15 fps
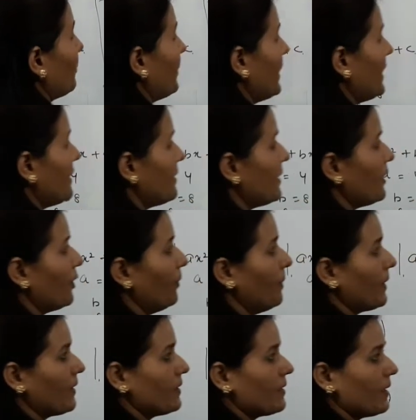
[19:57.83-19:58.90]
B is 0
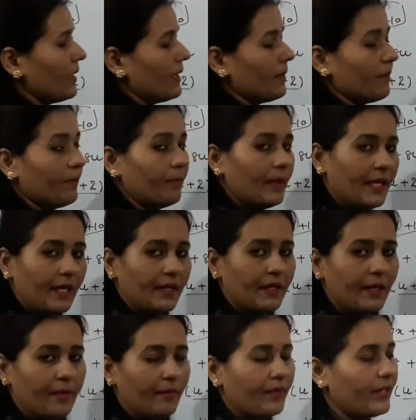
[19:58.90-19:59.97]
because middle term we